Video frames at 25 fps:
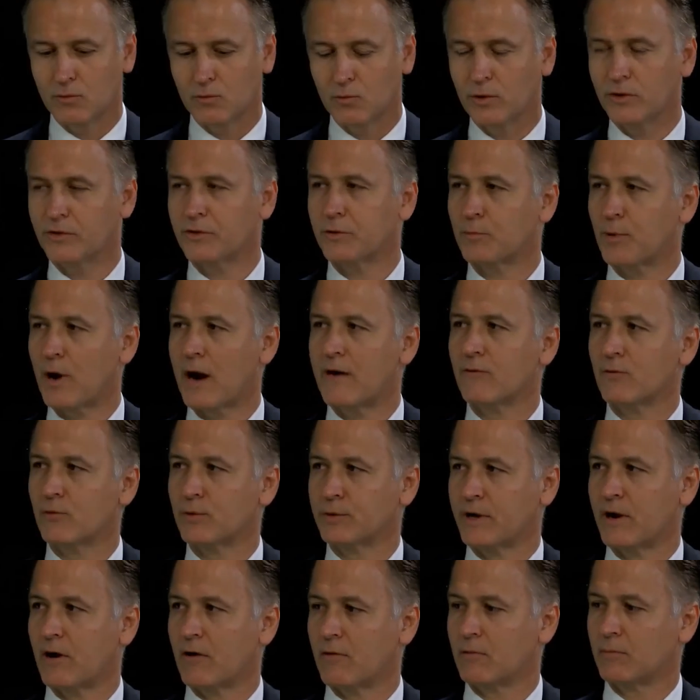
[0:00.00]
With the private
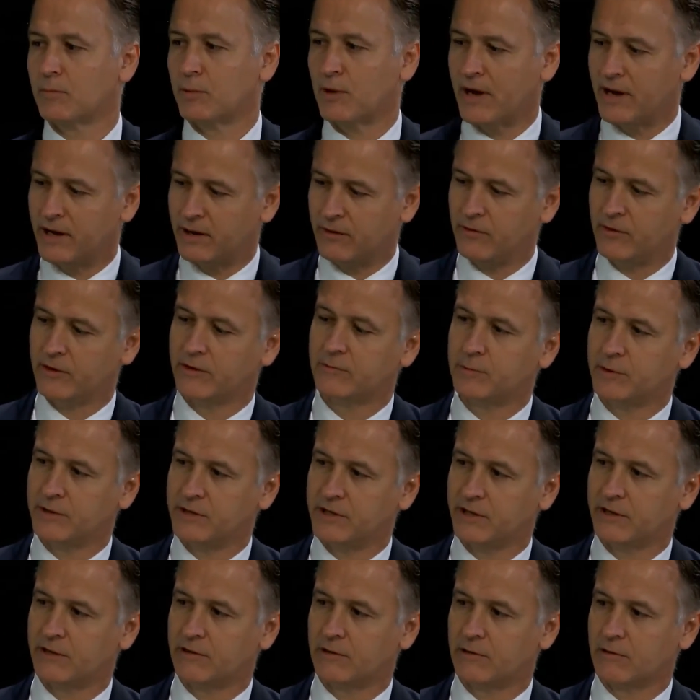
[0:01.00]
retirement plan in this
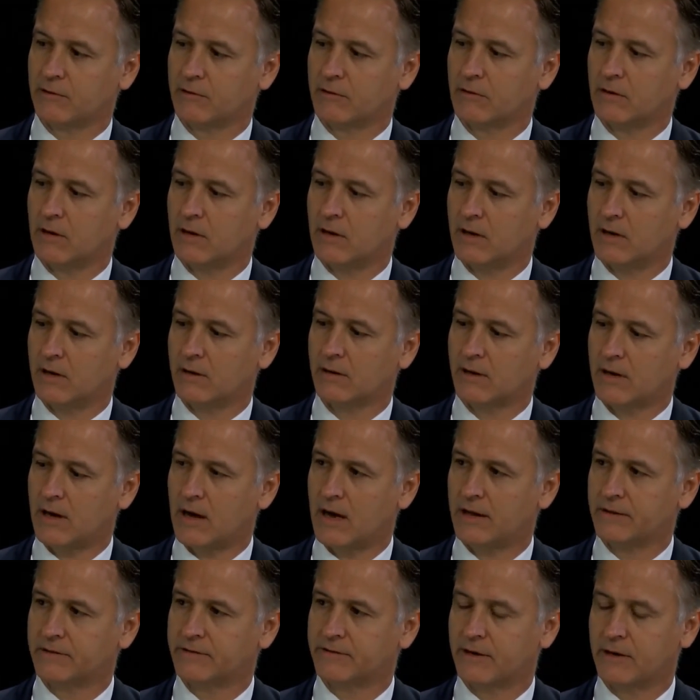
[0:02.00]
particular
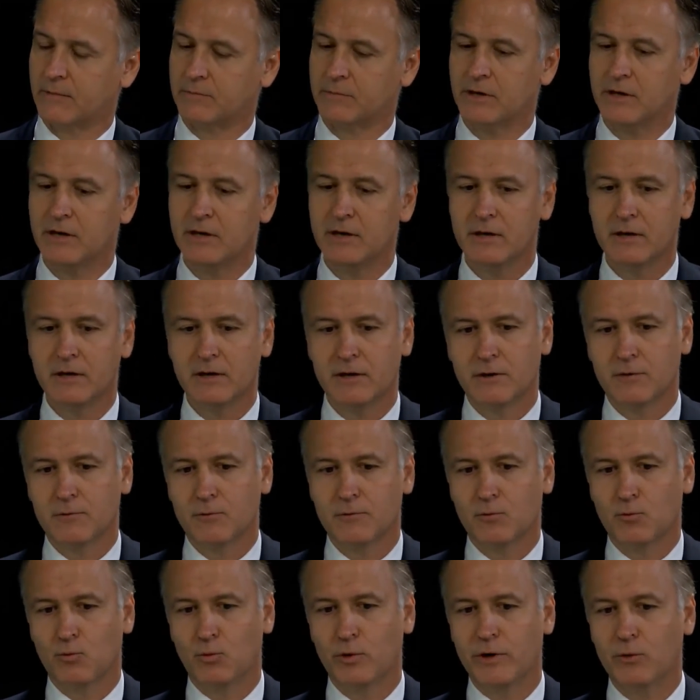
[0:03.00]
concept,
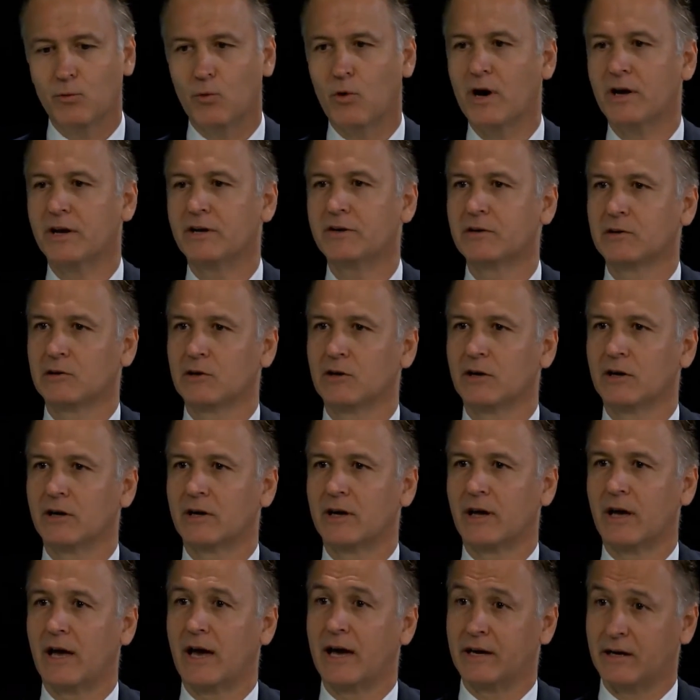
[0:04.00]
we wanted to
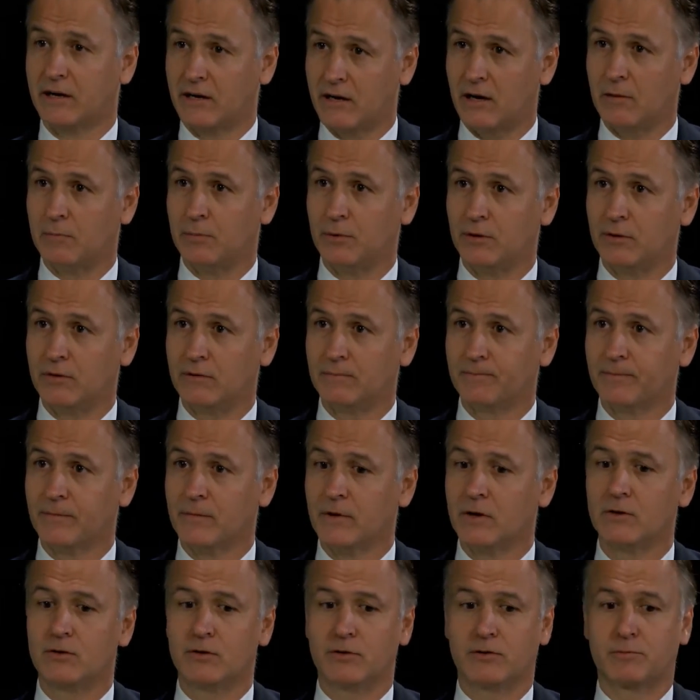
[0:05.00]
look at a couple
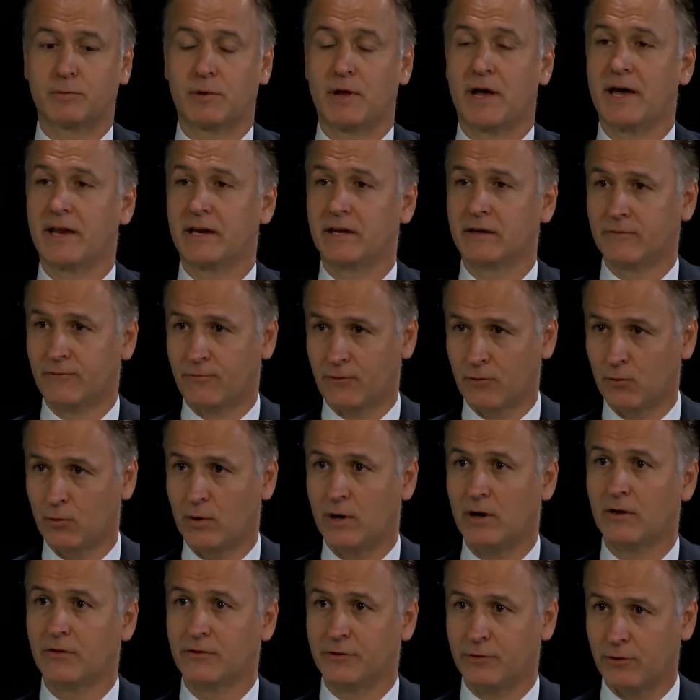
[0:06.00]
who's planning for
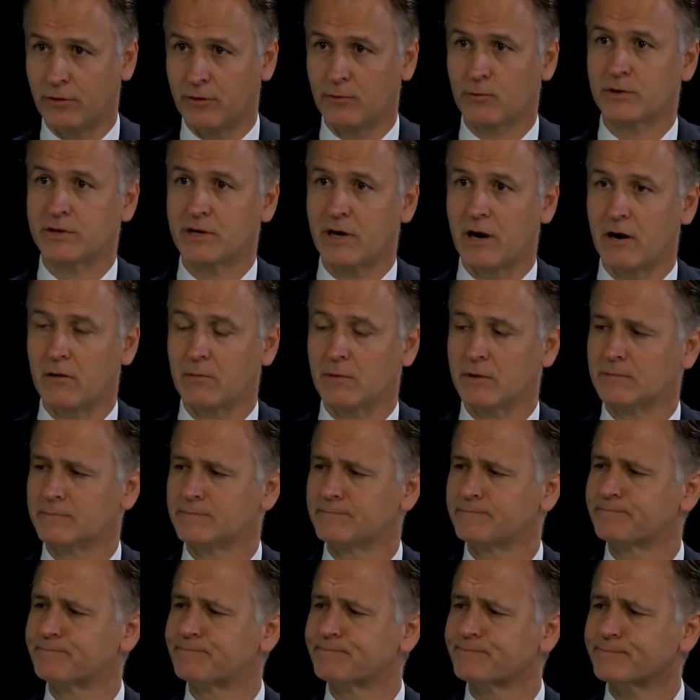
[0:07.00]
wealth during retirement,
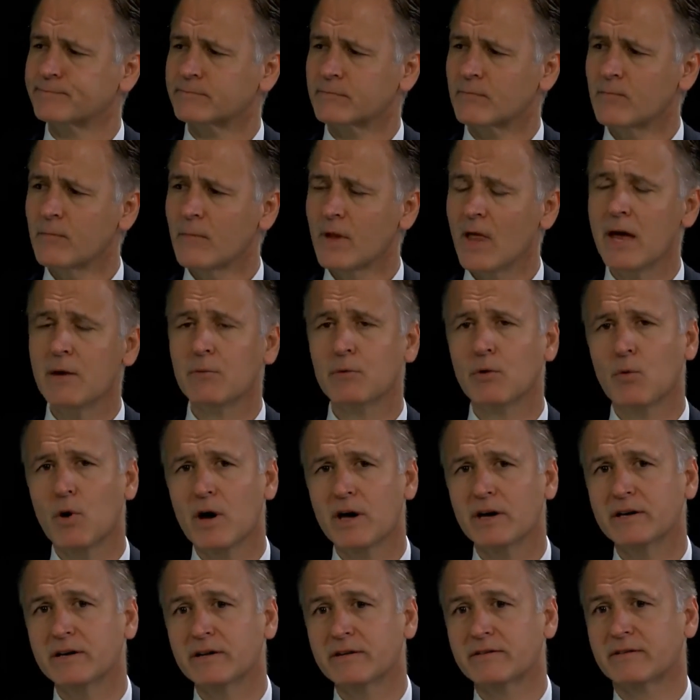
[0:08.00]
and we
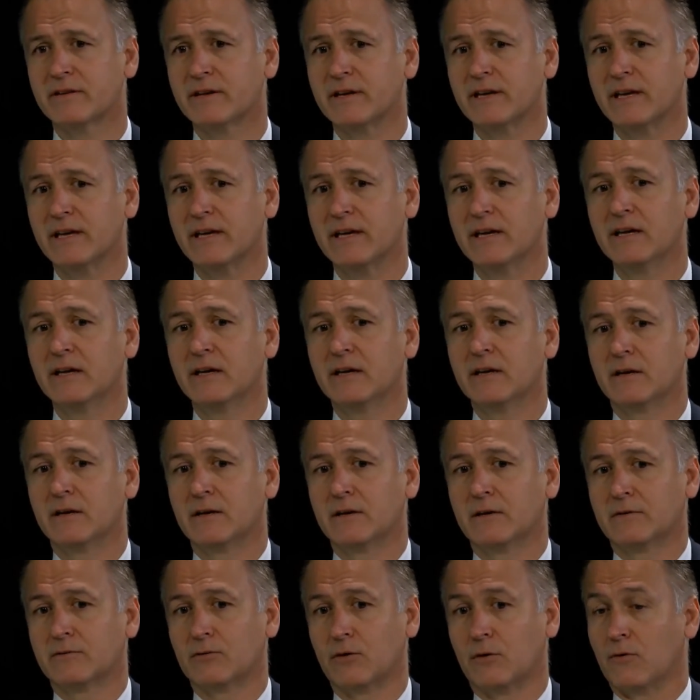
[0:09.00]
wanted to see
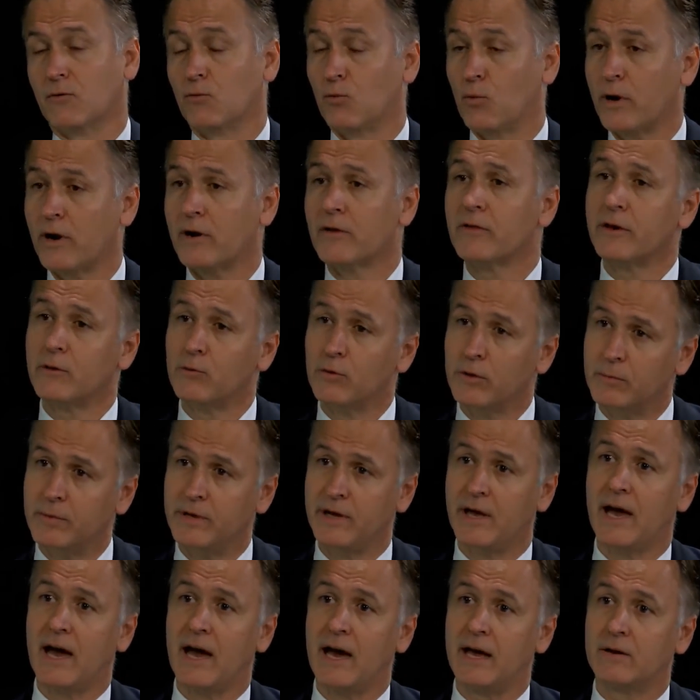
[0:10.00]
sort of where they would
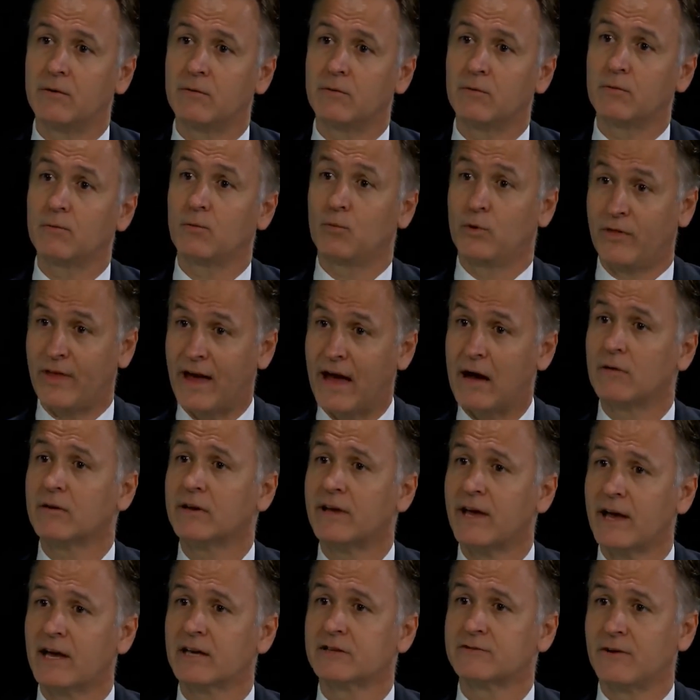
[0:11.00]
be at without
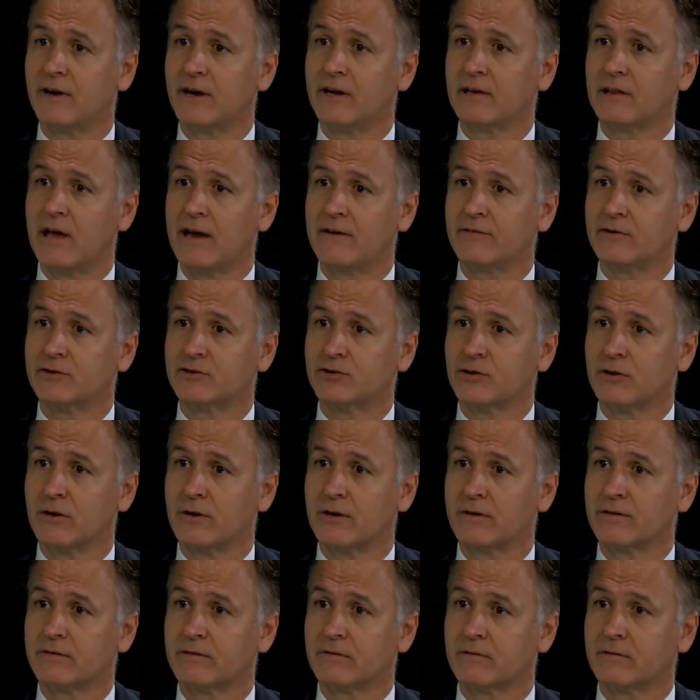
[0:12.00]
cash value life
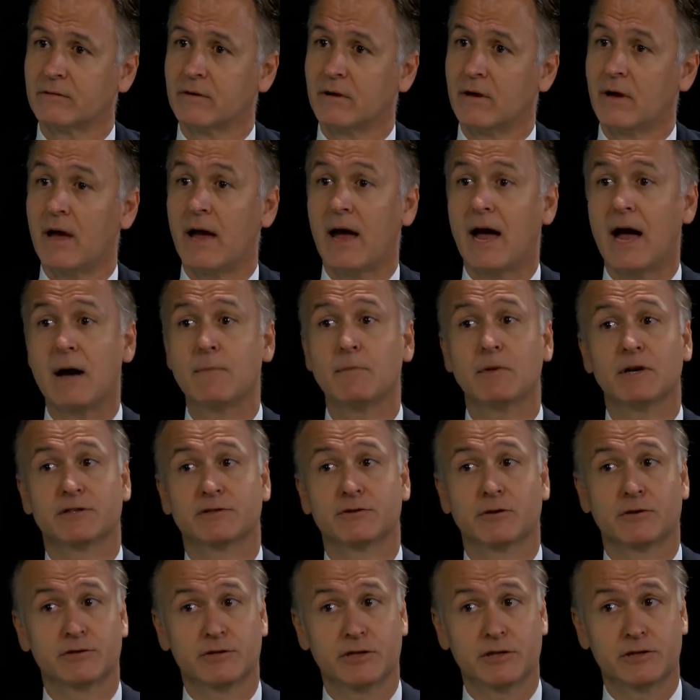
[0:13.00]
insurance, how much
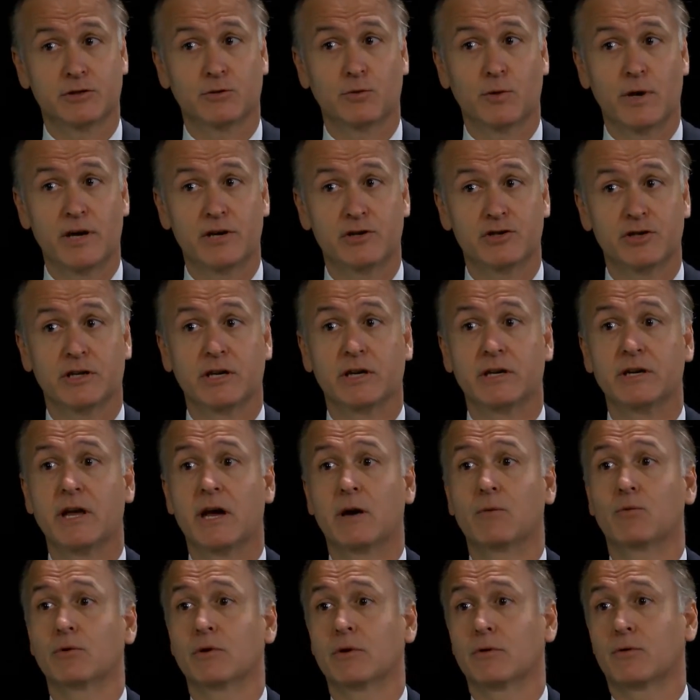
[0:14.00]
their situation and
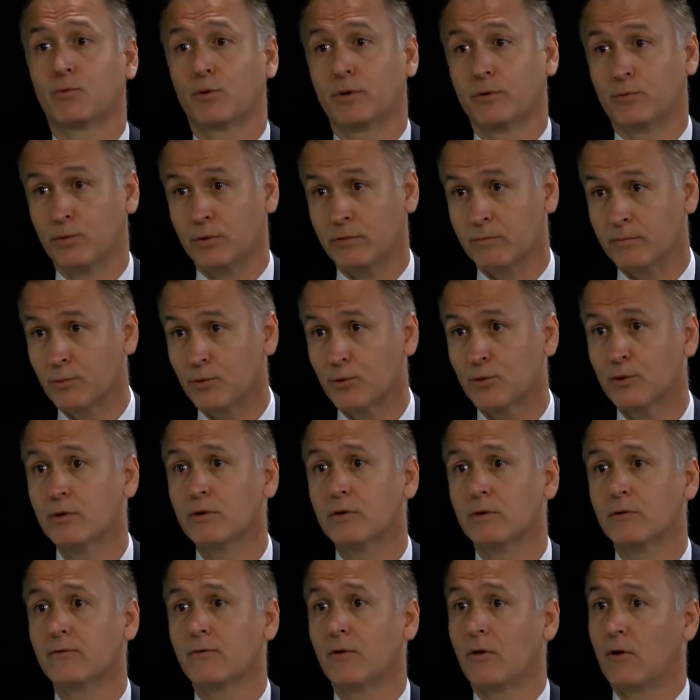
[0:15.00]
net worth would
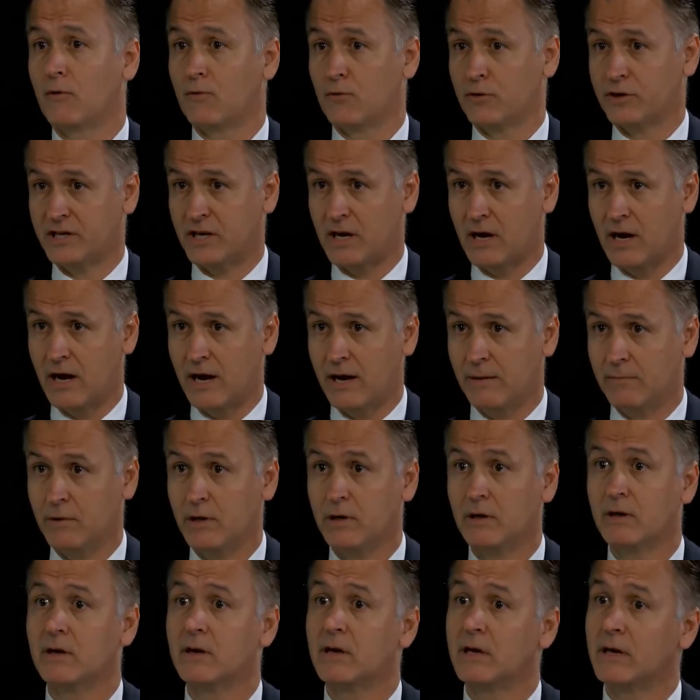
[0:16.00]
improve over time
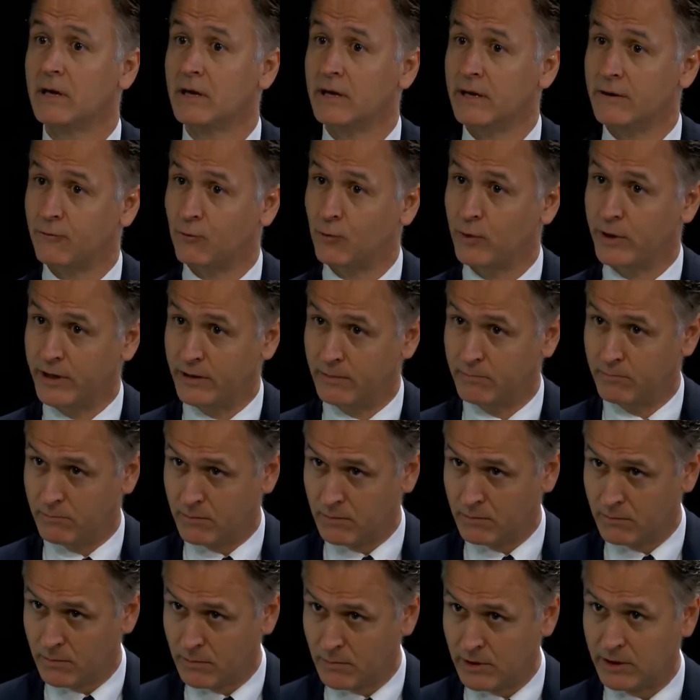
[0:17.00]
if we
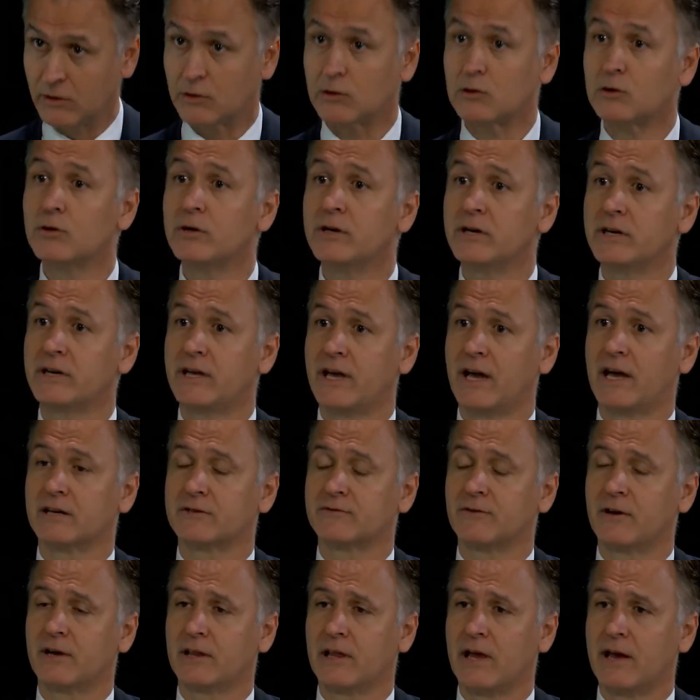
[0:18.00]
included cash
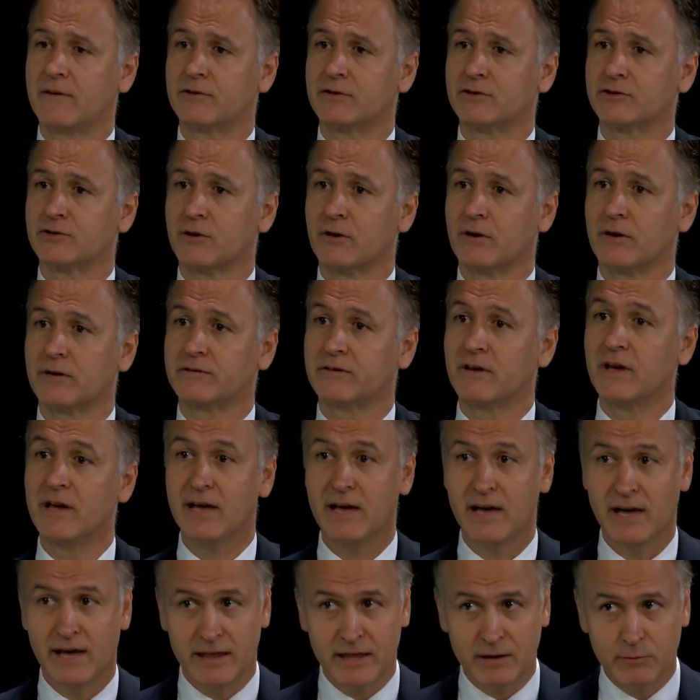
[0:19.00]
value life insurance,
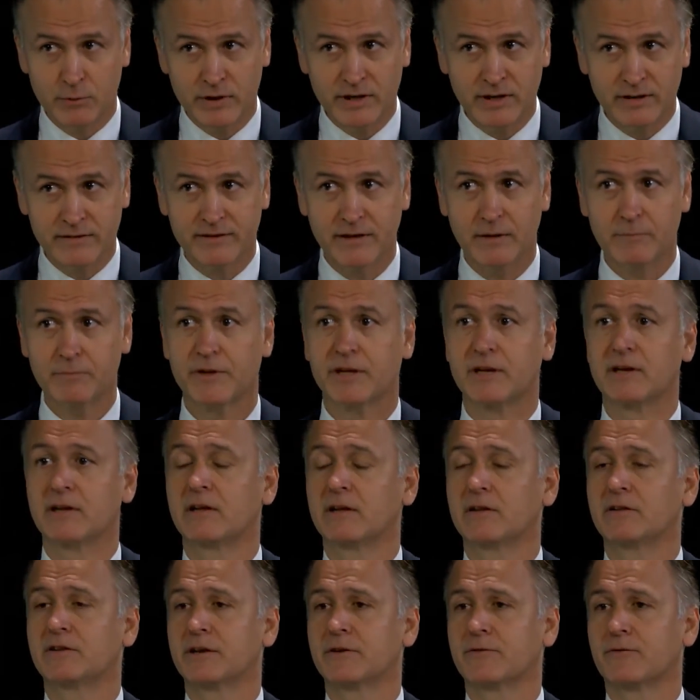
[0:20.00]
and then we did something a
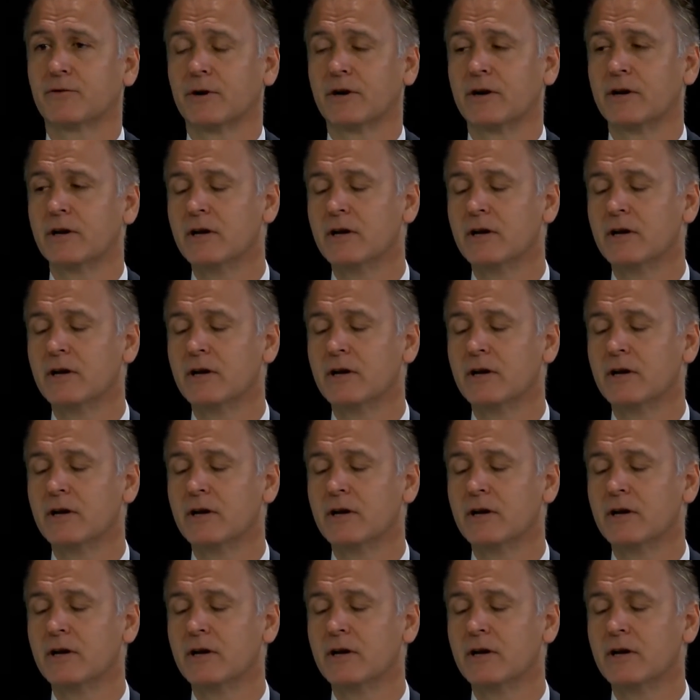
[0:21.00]
little different.